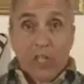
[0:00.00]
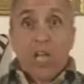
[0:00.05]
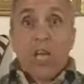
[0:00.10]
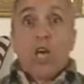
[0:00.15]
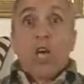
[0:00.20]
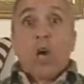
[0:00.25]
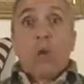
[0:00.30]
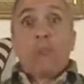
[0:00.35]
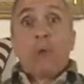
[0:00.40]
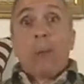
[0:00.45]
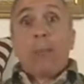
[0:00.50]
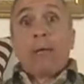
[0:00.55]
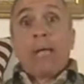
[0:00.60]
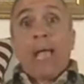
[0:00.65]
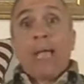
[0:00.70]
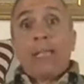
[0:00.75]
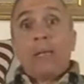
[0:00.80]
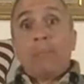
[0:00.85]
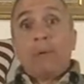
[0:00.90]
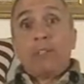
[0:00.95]
edition of
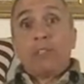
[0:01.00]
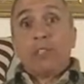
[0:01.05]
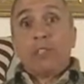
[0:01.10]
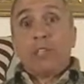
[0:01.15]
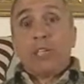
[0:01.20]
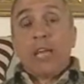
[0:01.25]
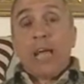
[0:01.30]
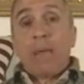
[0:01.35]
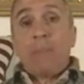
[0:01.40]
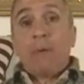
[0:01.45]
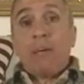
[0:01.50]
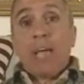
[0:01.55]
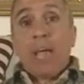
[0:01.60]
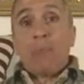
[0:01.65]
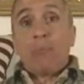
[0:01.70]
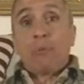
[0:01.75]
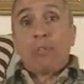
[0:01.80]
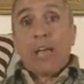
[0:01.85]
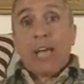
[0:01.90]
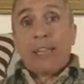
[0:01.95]
Propaganda Busters. Today being
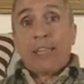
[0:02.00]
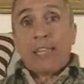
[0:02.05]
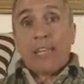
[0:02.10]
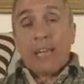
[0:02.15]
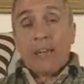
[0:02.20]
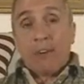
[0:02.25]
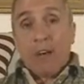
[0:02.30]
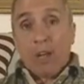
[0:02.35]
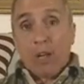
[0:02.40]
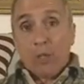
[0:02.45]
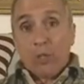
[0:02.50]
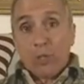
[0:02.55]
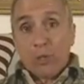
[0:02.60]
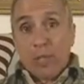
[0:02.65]
April 9th of the year,